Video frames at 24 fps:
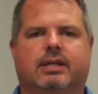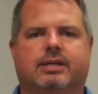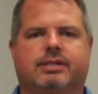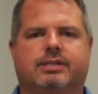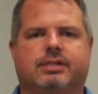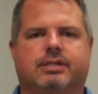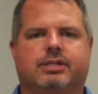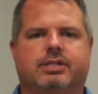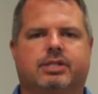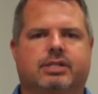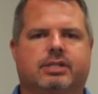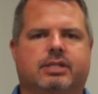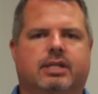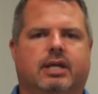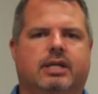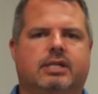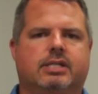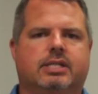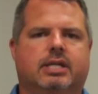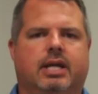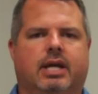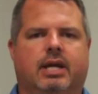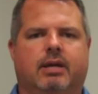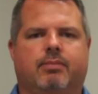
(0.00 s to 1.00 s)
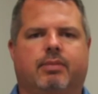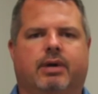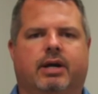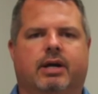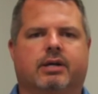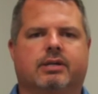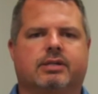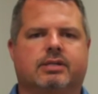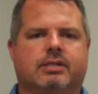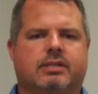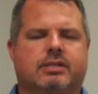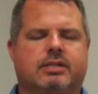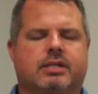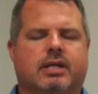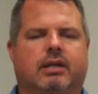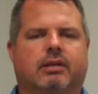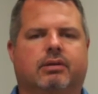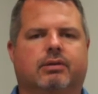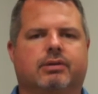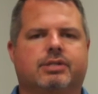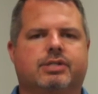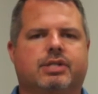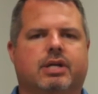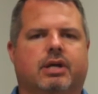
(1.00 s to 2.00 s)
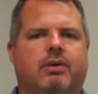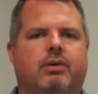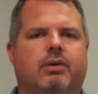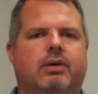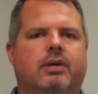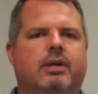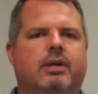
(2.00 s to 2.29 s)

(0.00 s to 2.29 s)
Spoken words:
This is just to educate buyers and sellers. So